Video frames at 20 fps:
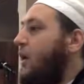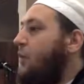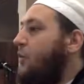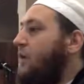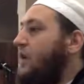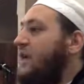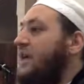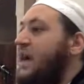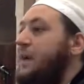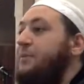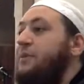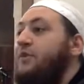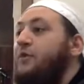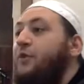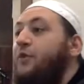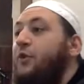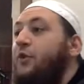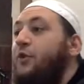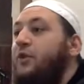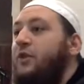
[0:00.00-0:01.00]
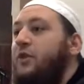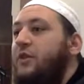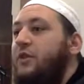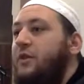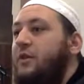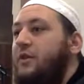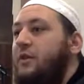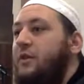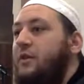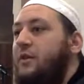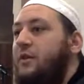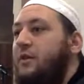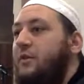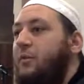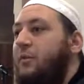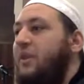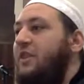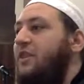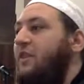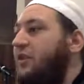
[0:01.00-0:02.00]
only comes forth
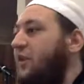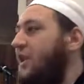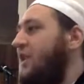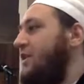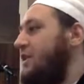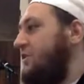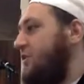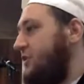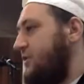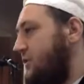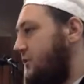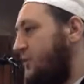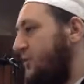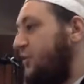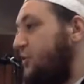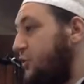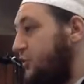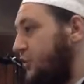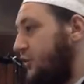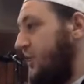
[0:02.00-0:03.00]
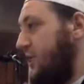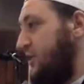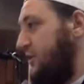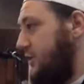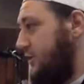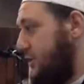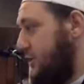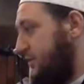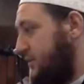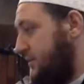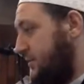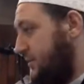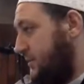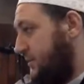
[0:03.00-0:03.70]
with knowledge, with true knowledge.